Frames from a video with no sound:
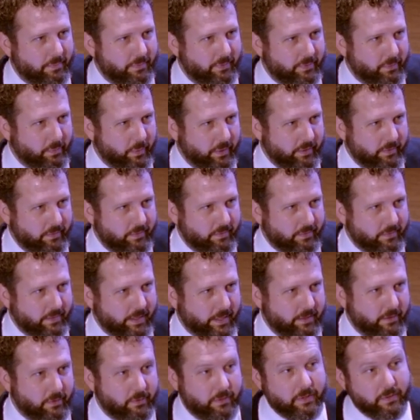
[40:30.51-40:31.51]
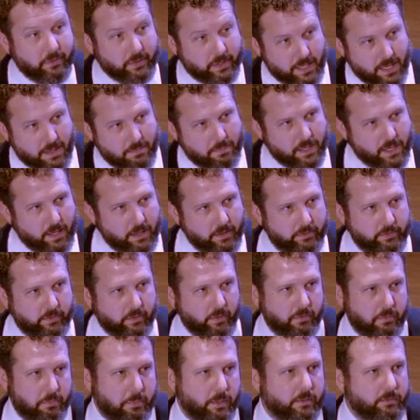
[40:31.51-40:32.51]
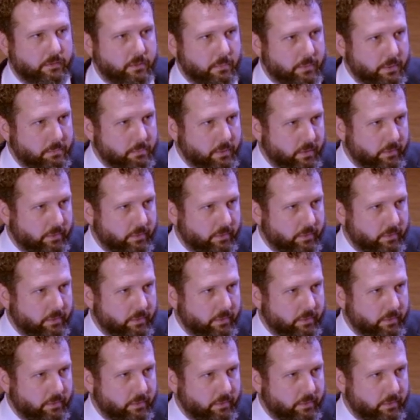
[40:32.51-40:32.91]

we're like Utility API is still a sponsor member